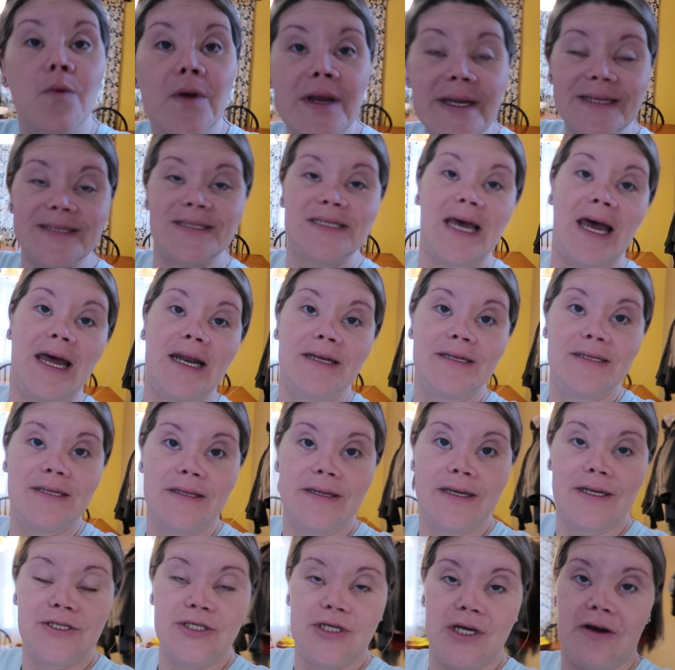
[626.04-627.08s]
We decided to
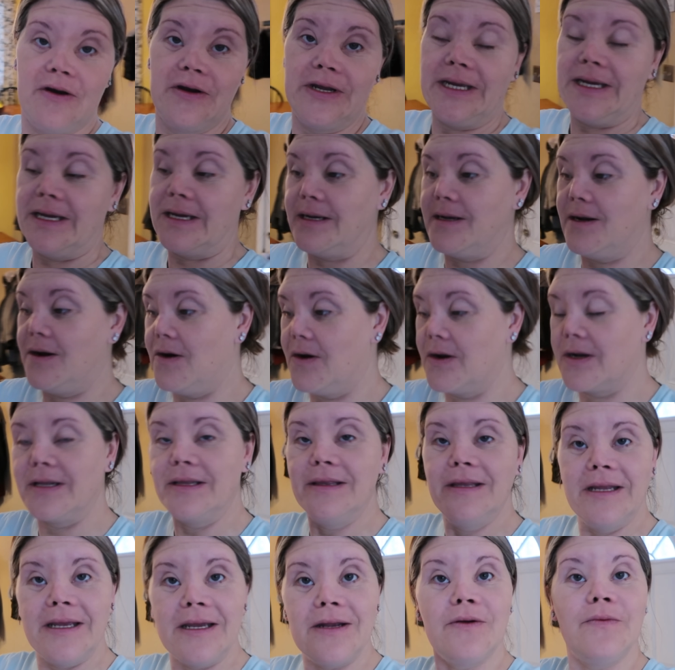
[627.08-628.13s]
let y'all in on a
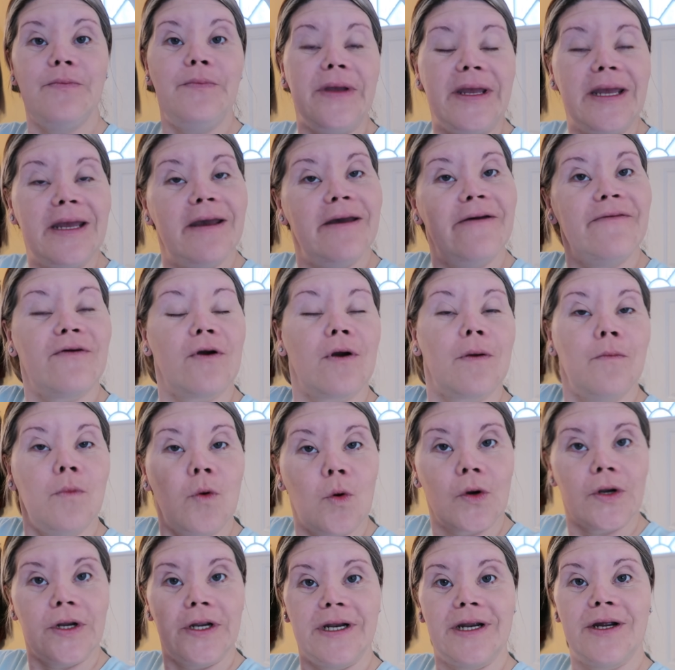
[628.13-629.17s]
little bit of our
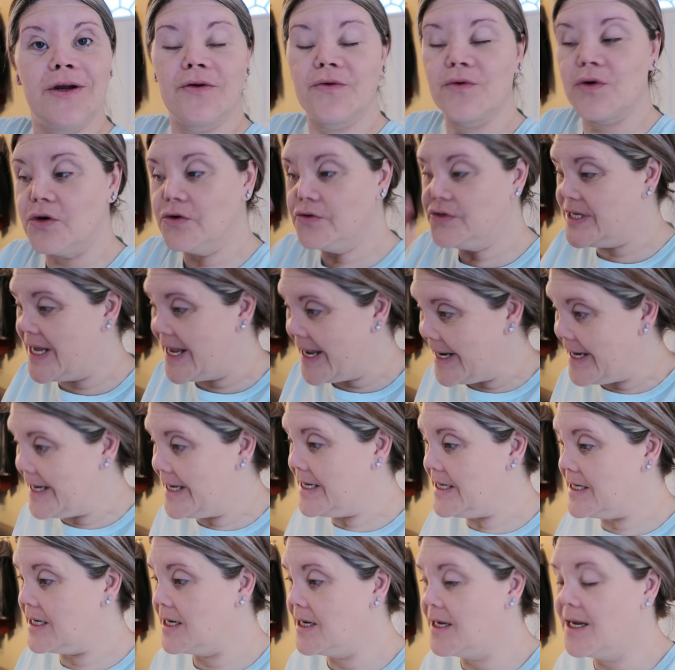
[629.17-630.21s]
morning
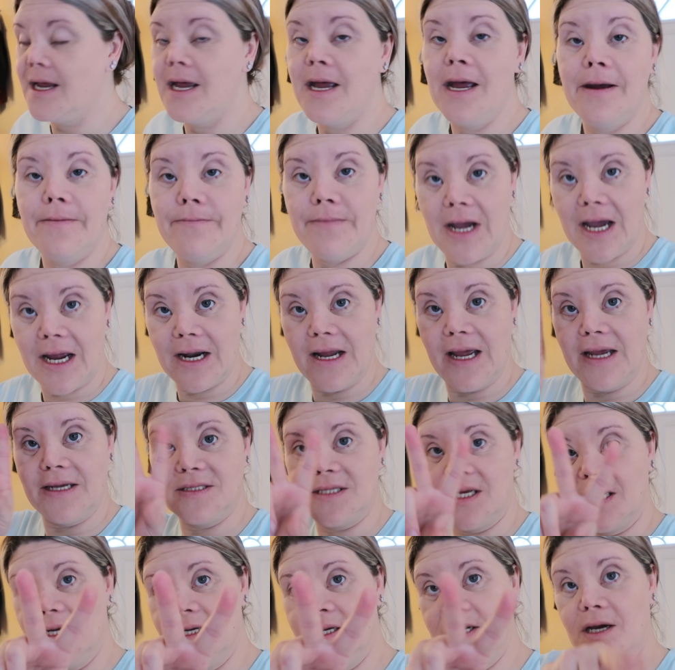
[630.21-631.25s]
routine. Mine
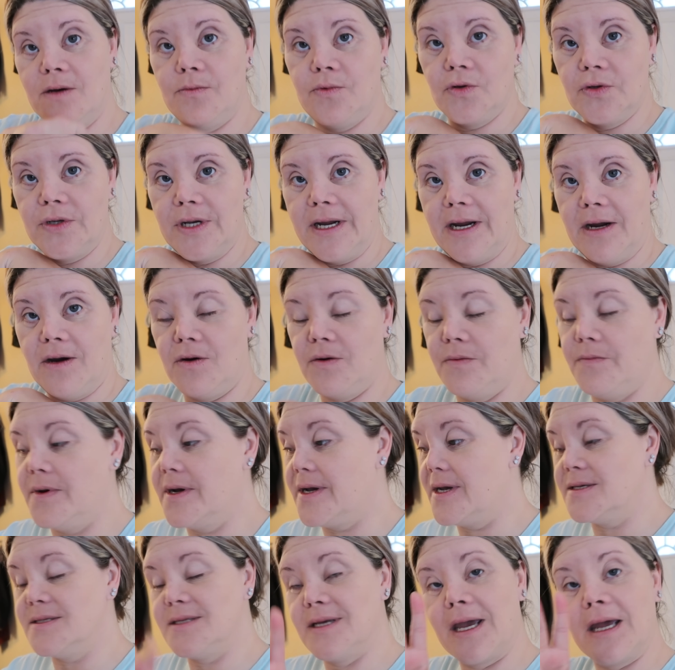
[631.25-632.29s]
has doubled now
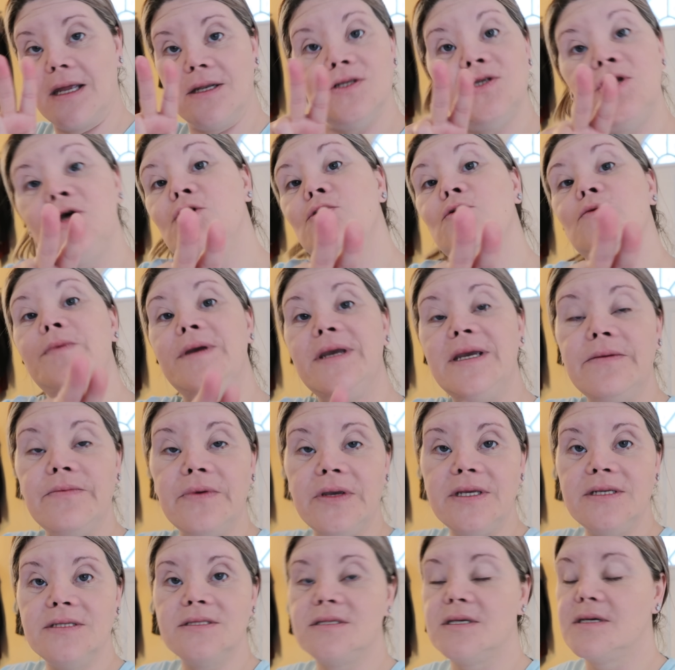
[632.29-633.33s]
because I got two
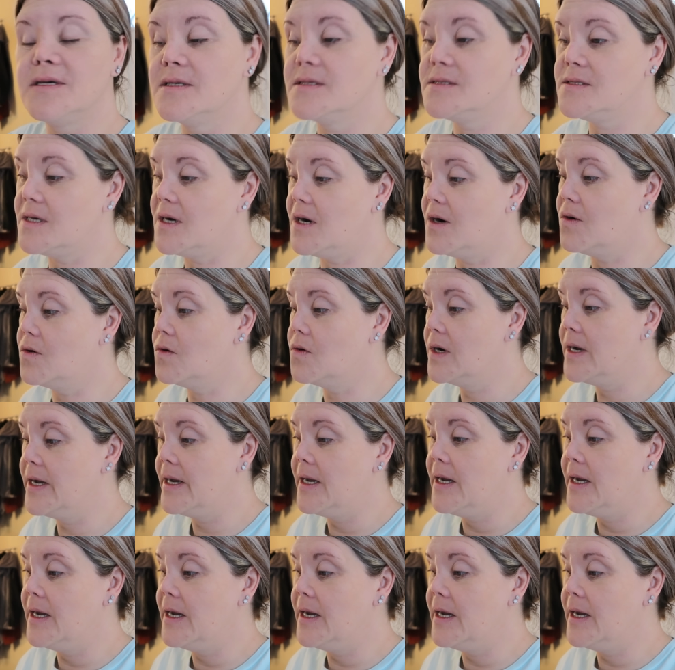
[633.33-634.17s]
babies, so